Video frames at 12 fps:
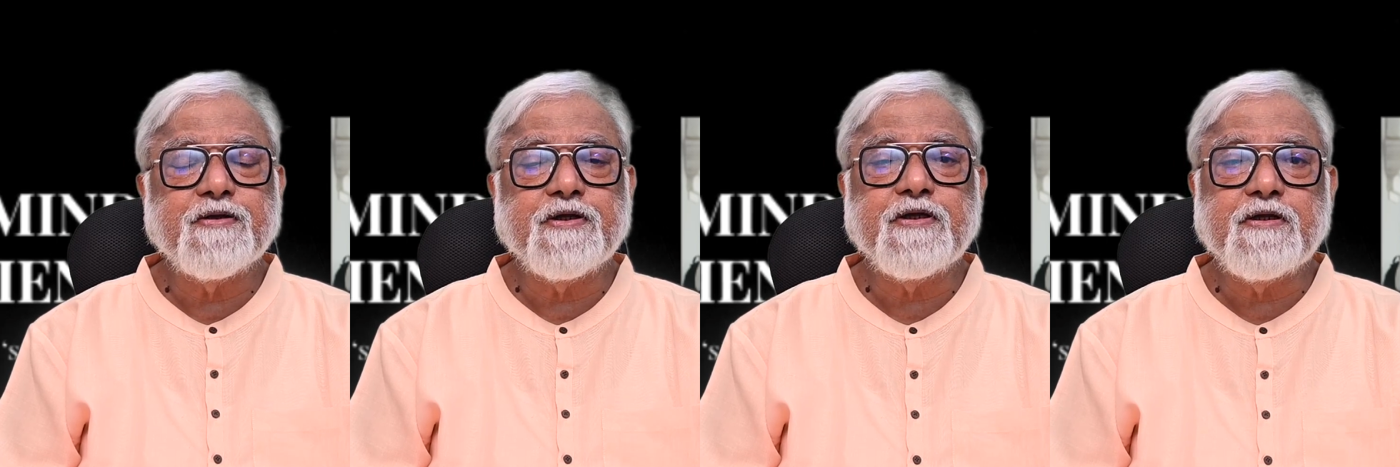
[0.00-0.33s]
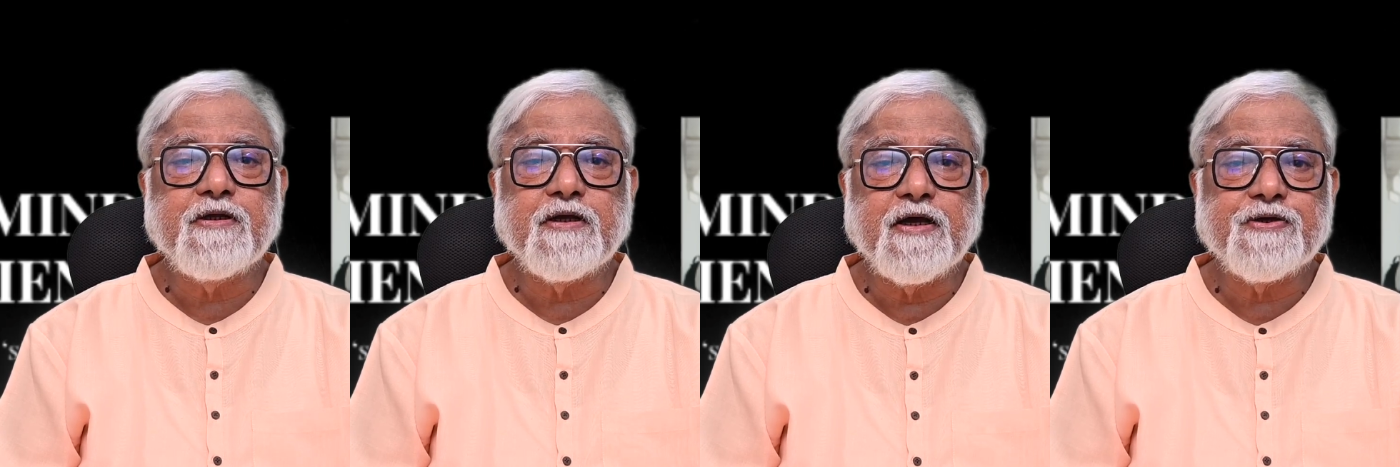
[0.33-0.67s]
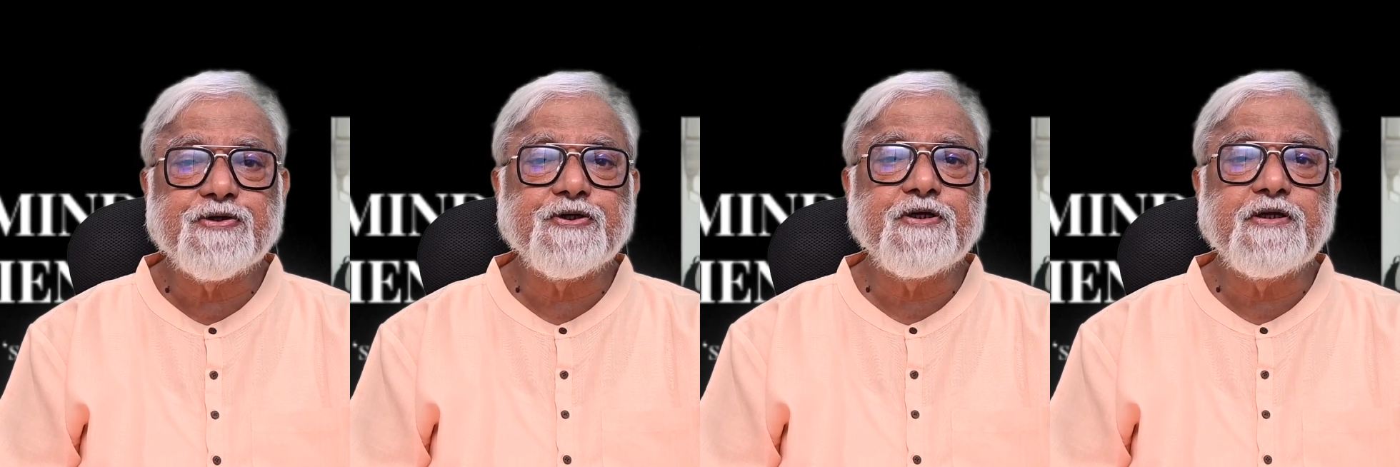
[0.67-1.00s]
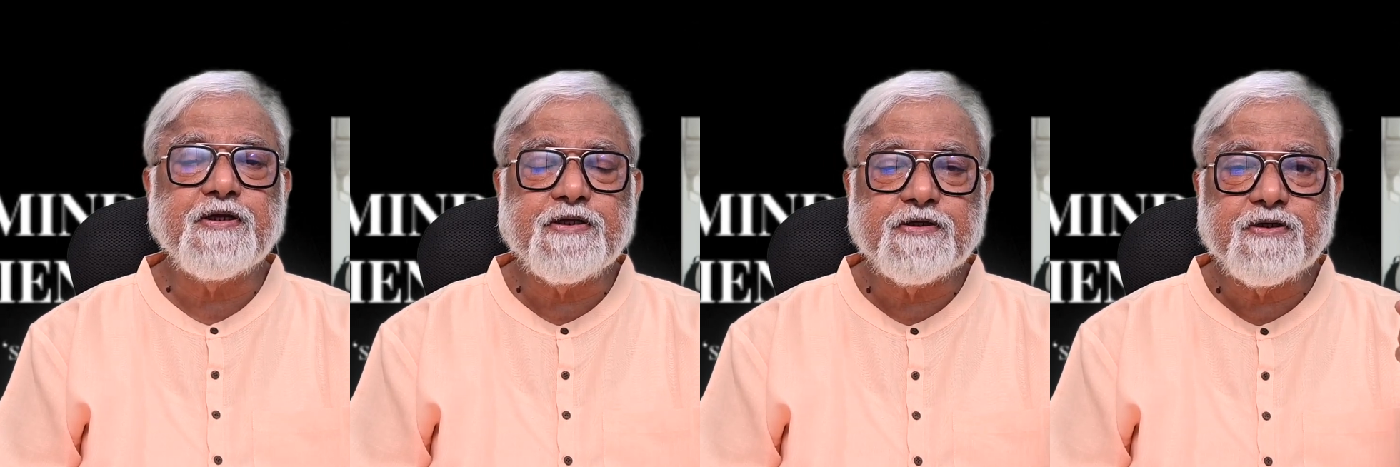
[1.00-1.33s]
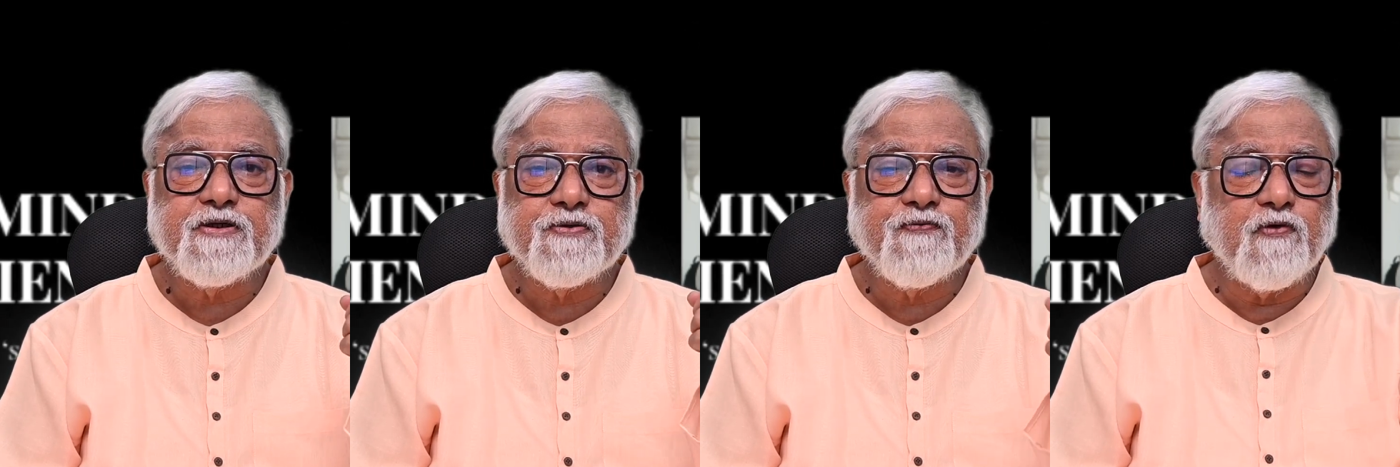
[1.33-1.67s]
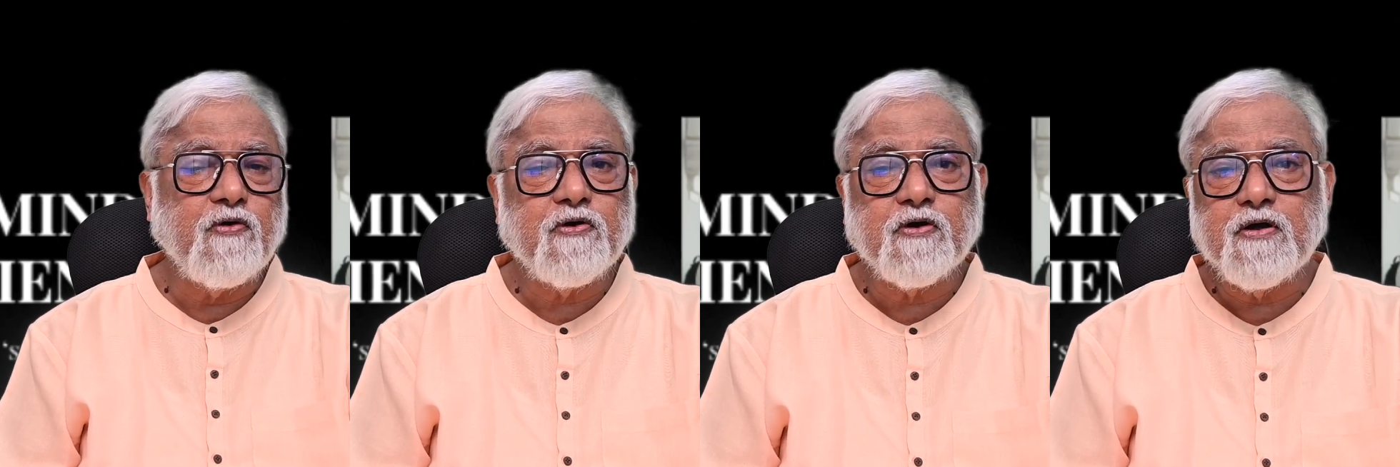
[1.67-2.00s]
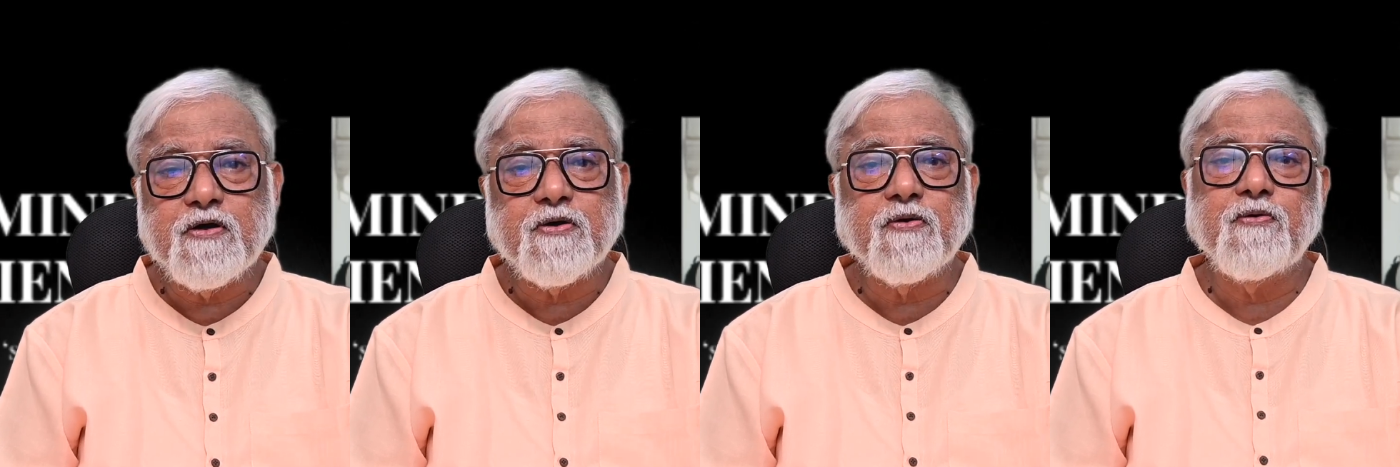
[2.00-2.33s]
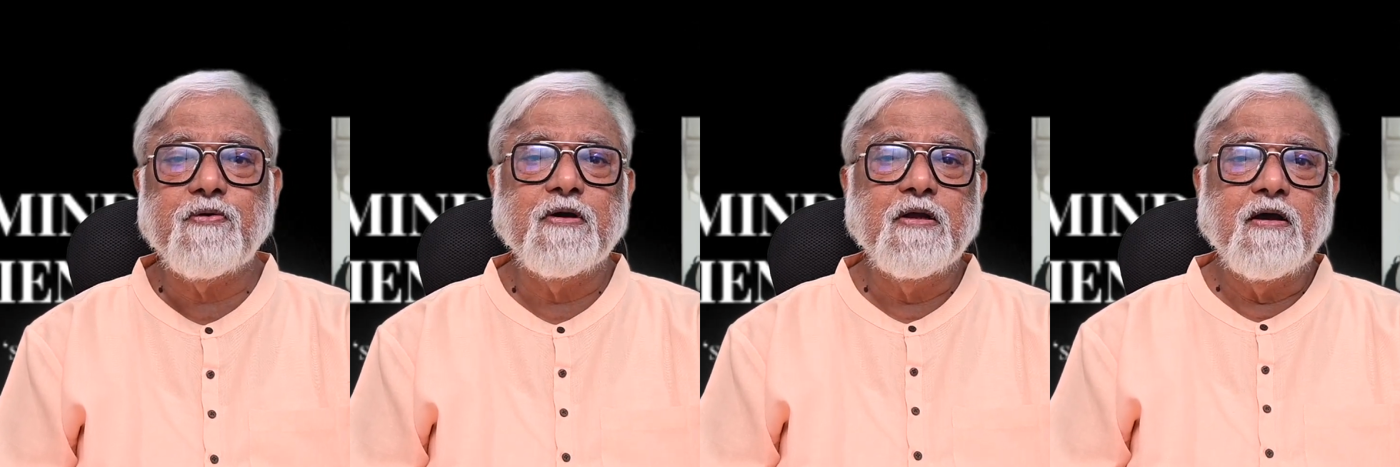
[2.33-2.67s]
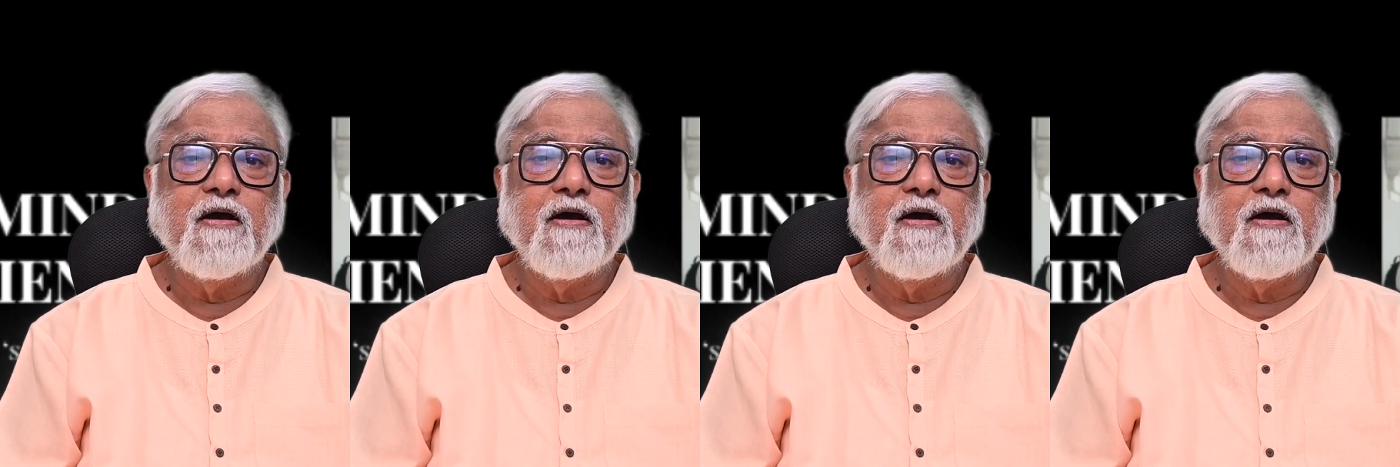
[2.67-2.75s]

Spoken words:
he or she is in full control